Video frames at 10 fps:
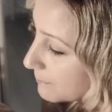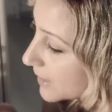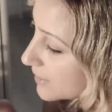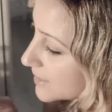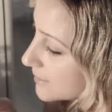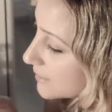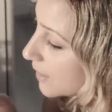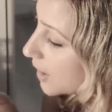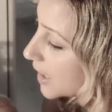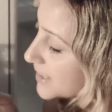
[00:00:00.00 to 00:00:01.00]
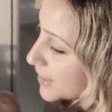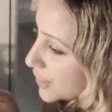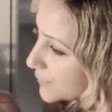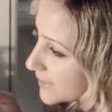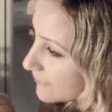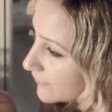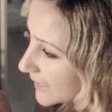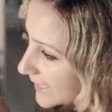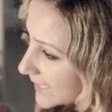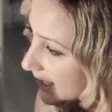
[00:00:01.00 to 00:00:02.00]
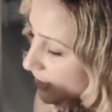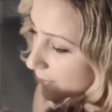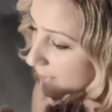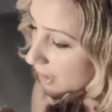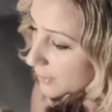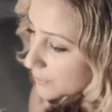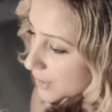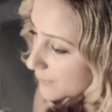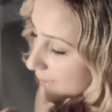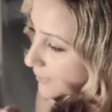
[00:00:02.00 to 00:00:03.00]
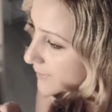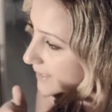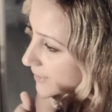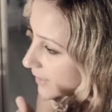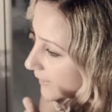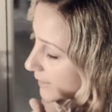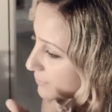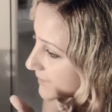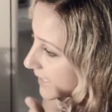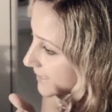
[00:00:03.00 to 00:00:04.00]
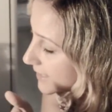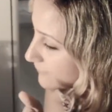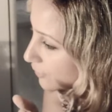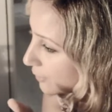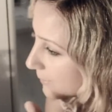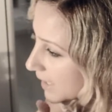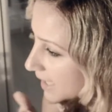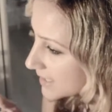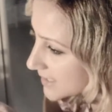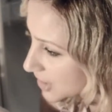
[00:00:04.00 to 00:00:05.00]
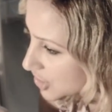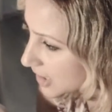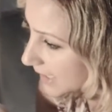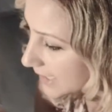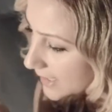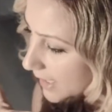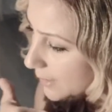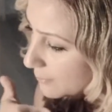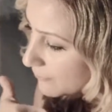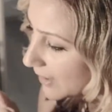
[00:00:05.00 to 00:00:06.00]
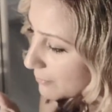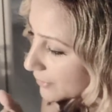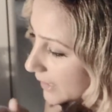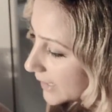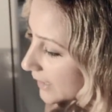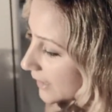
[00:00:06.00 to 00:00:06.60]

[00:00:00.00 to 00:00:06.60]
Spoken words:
Because I didn't use it for leakage. I mean, I was only using it so that it protected from touching fabric.